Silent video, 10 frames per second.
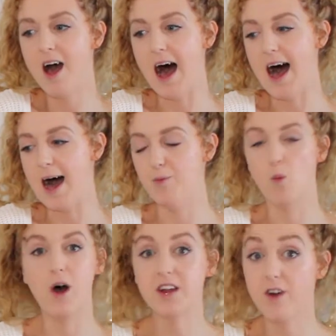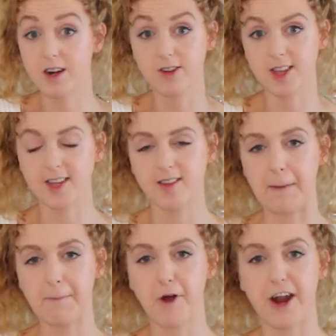one of our
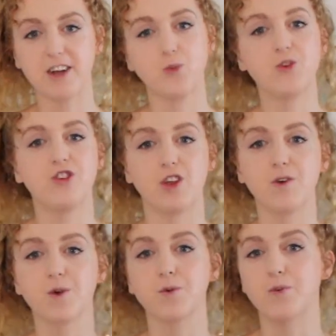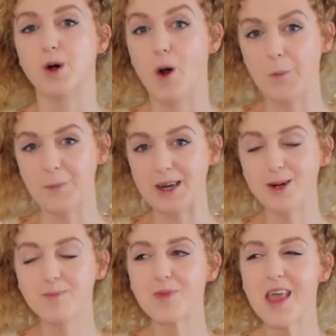existing products, which is our Fruitful
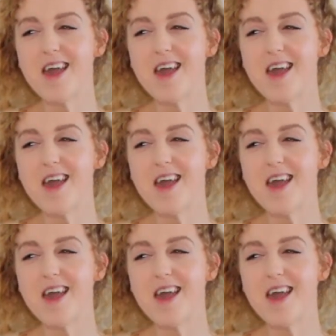Oatmeal.